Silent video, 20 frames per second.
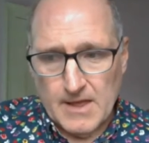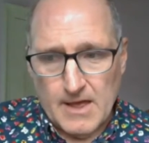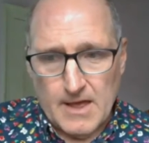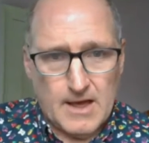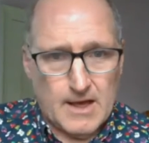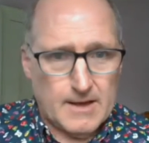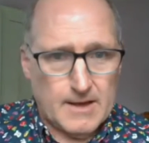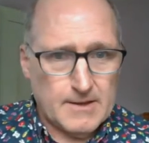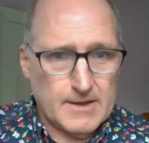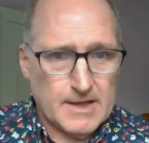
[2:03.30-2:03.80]

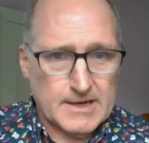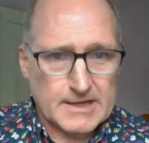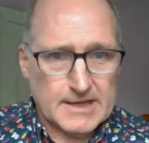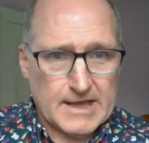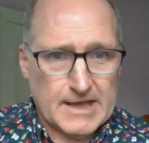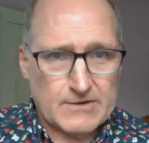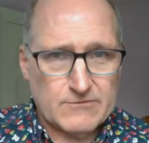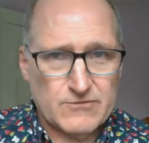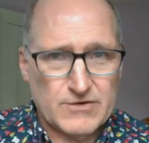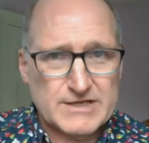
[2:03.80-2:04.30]
And
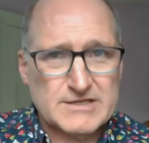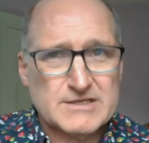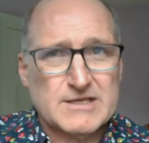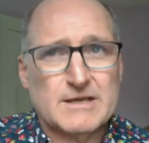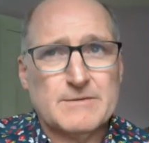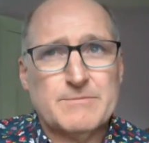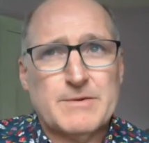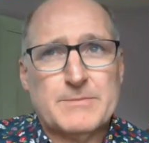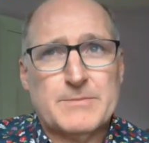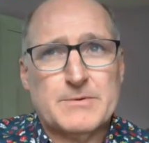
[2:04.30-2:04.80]
again,
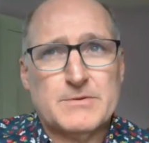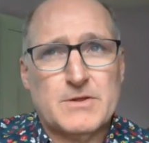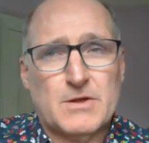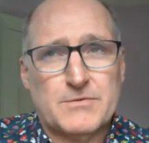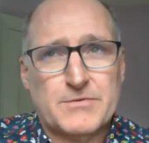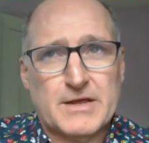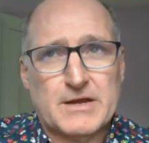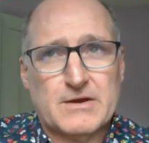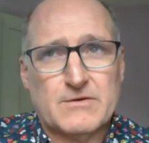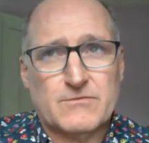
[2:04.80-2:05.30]
Riesling, people
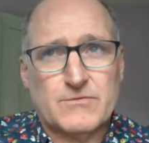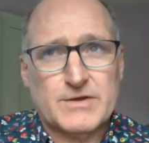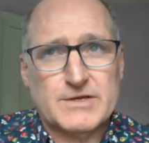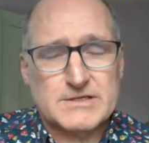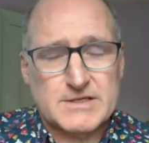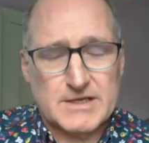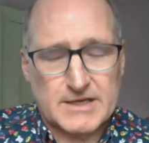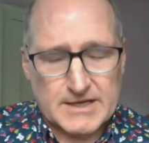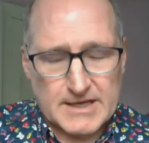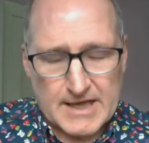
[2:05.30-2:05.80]
don't think of
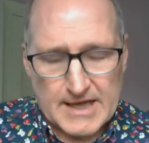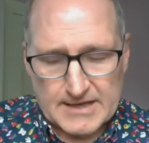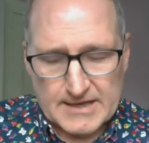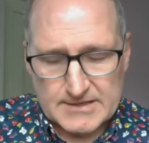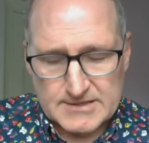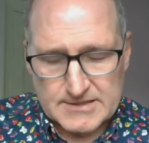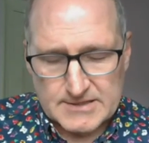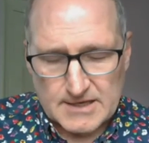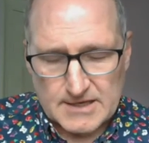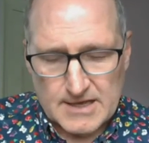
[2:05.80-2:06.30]
Riesling
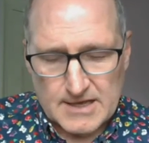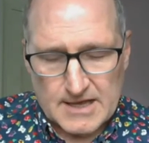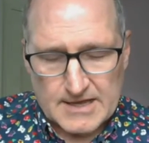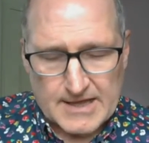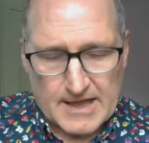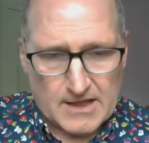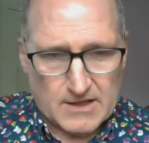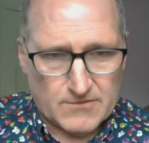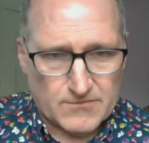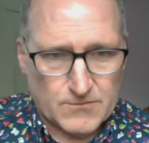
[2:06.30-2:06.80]
as a
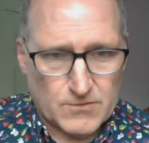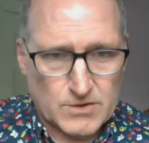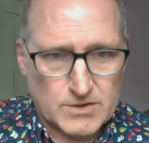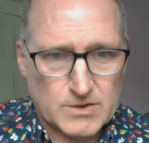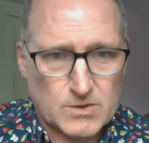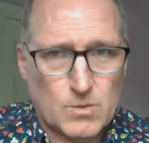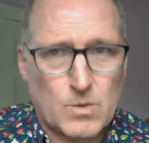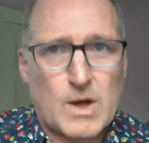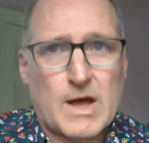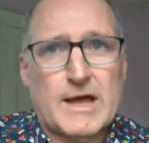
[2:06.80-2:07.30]

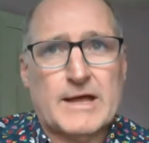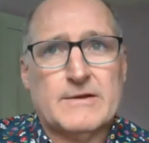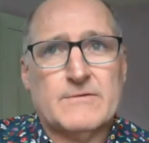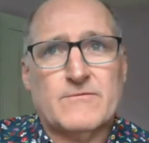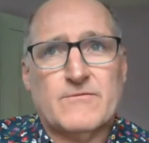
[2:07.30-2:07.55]
California wine.